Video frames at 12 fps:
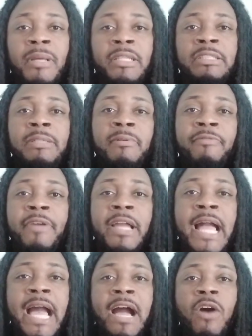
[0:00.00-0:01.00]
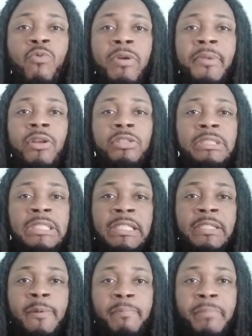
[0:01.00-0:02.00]
about the simple fact how women are
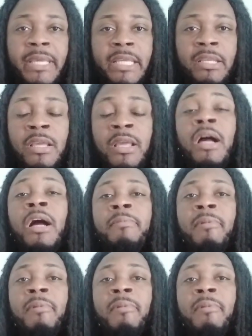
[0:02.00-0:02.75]
setting up men. I